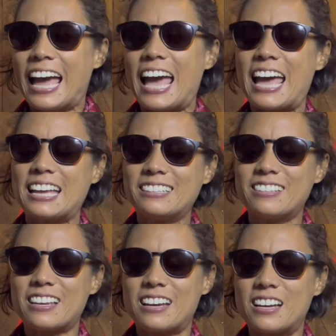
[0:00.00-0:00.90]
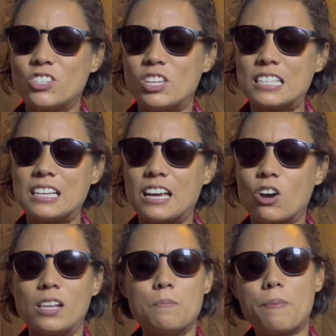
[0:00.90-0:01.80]
And just like
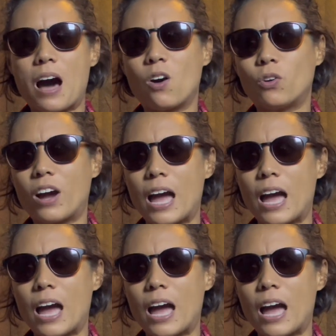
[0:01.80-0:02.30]
Colin Power,